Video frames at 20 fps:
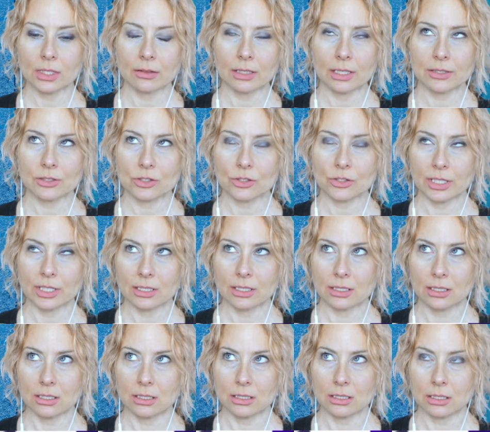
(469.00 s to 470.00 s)
that
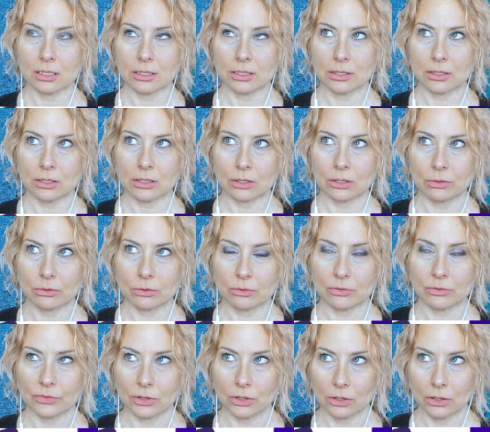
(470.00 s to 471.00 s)
translates into for